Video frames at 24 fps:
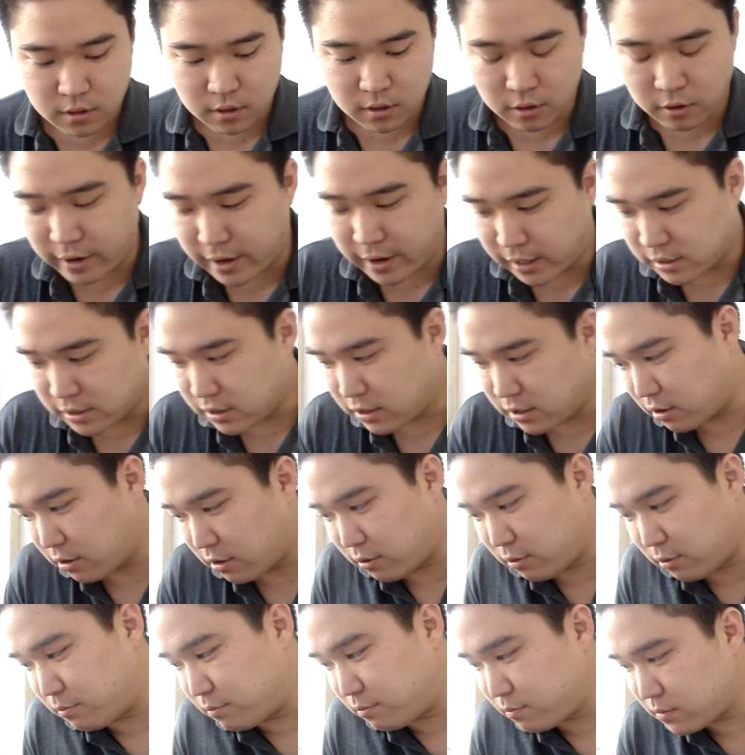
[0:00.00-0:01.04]
Alright,
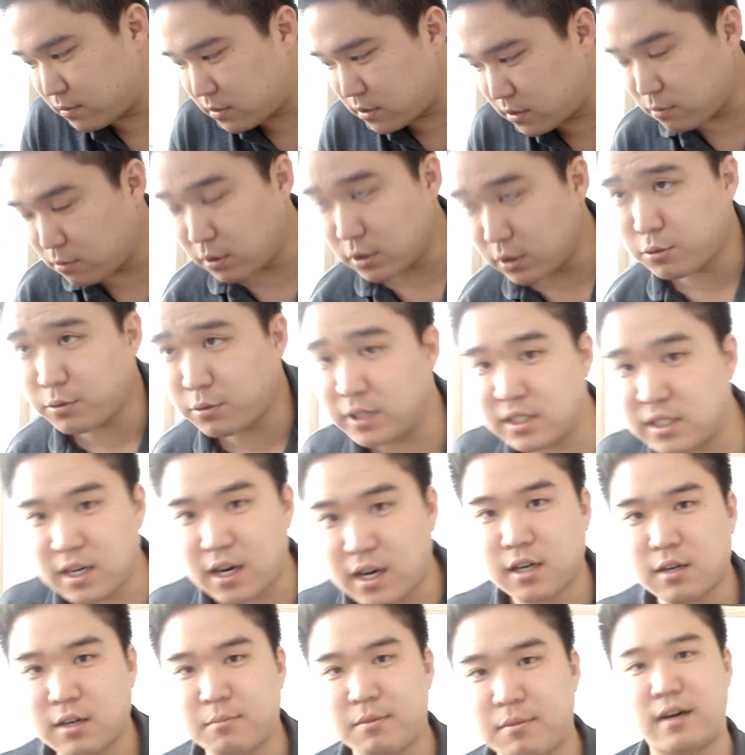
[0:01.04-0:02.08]
so what should we
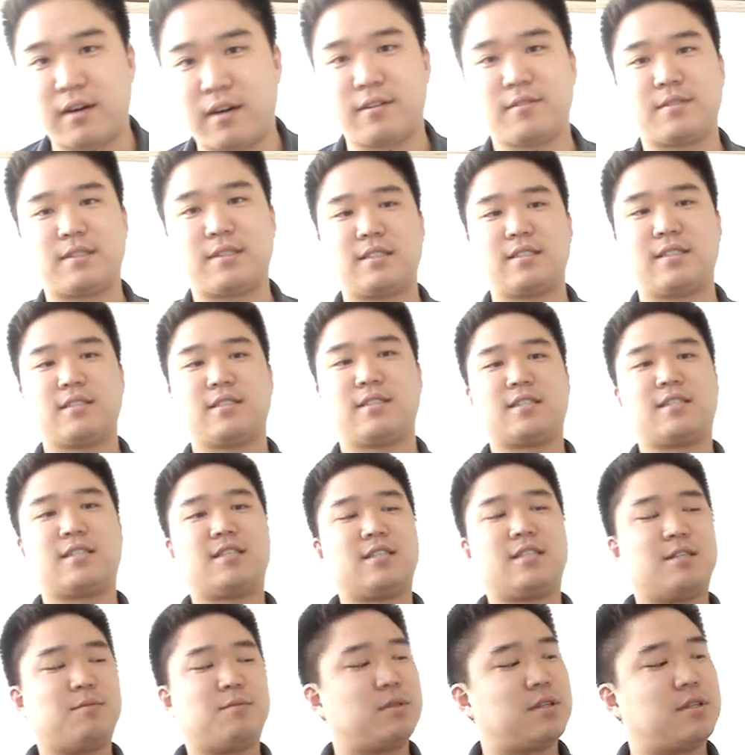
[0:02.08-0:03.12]
talk about?
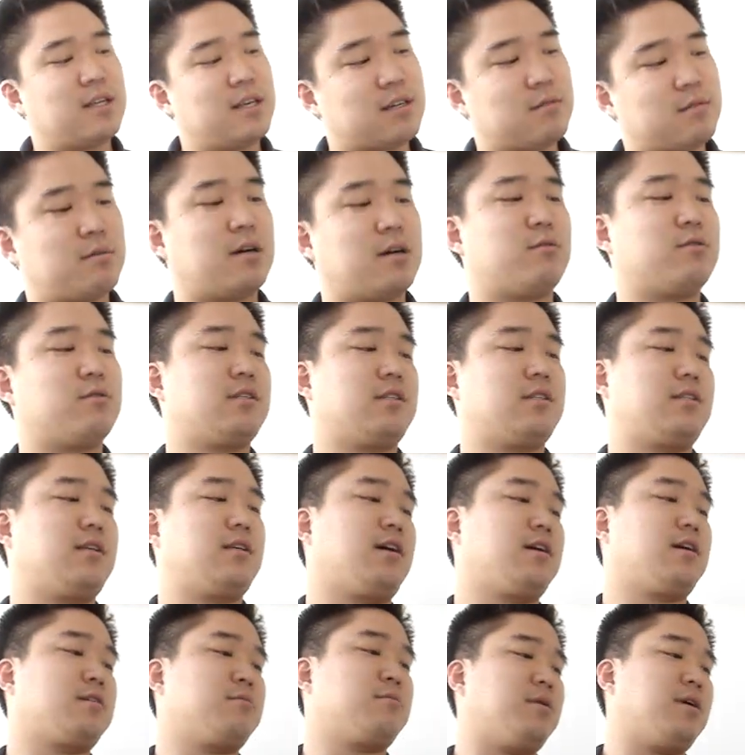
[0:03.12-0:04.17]
Let me think about what to
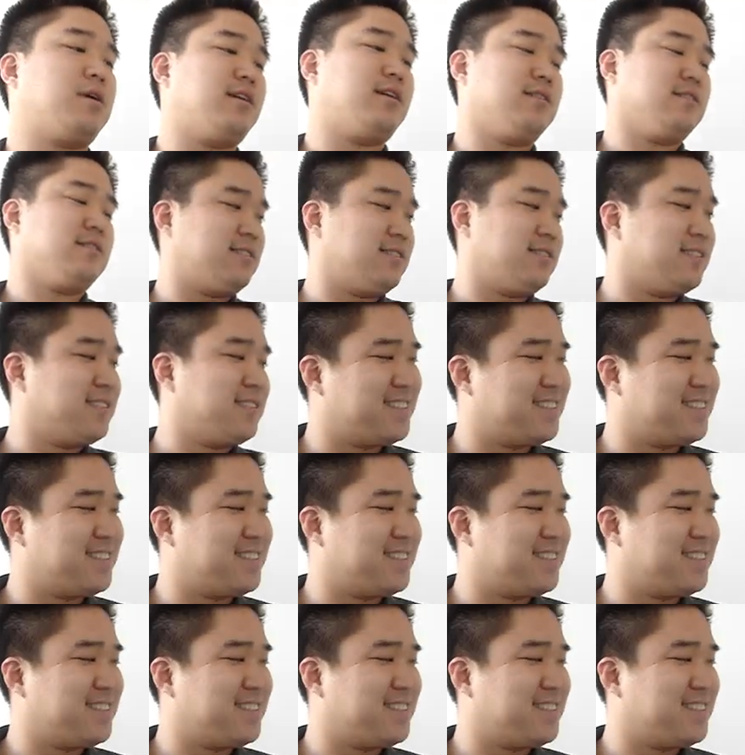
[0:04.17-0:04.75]
talk about.